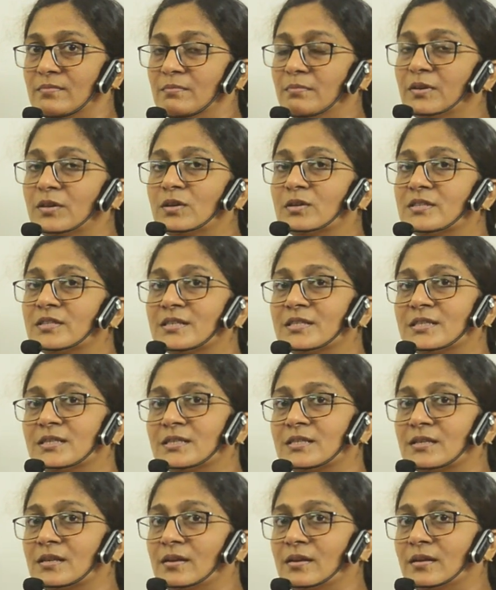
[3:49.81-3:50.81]
because
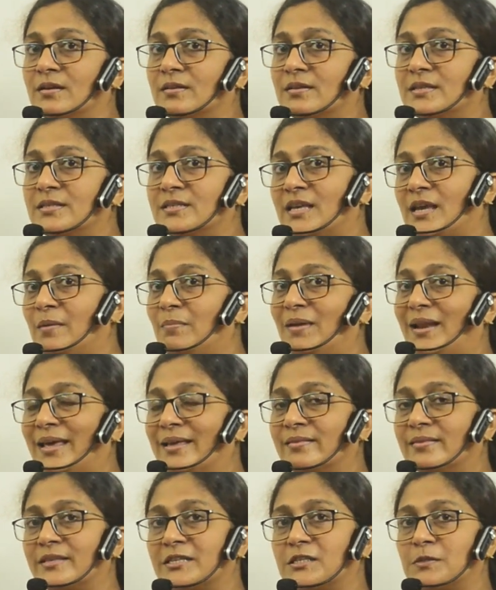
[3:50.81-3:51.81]
it's the same
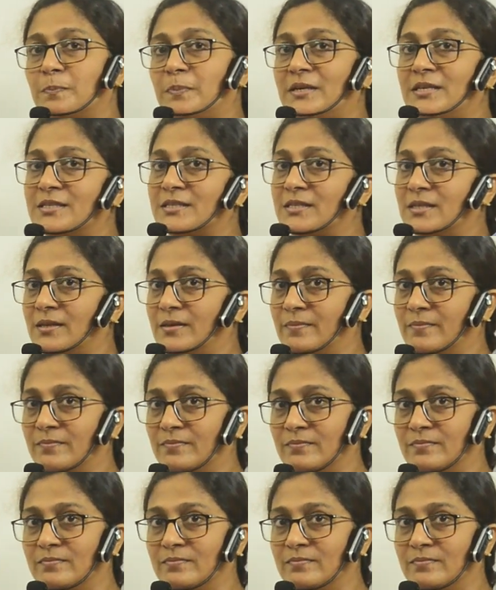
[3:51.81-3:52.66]
length as PC.